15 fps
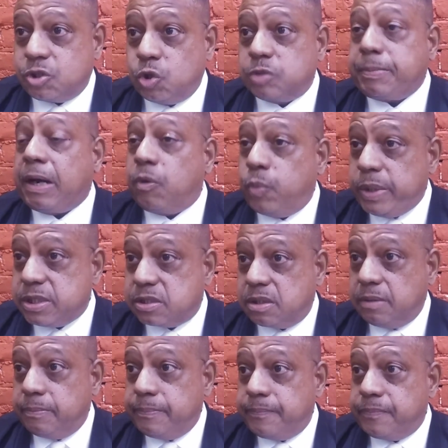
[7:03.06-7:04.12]
So it's about
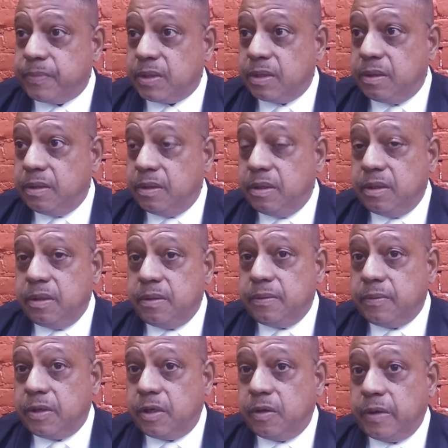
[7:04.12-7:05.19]
wisdom.
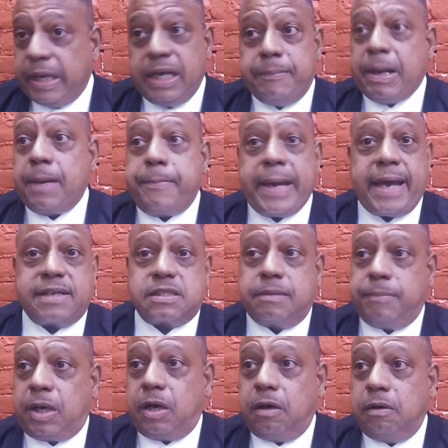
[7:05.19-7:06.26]
You know, ain't about
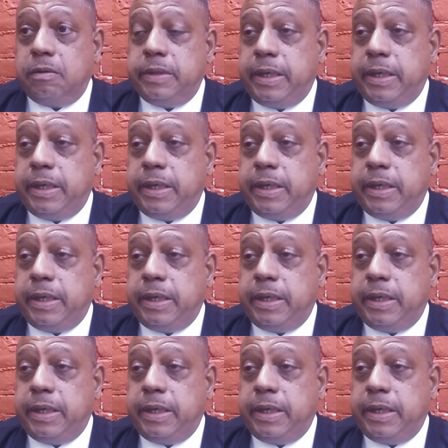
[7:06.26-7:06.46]
basketball.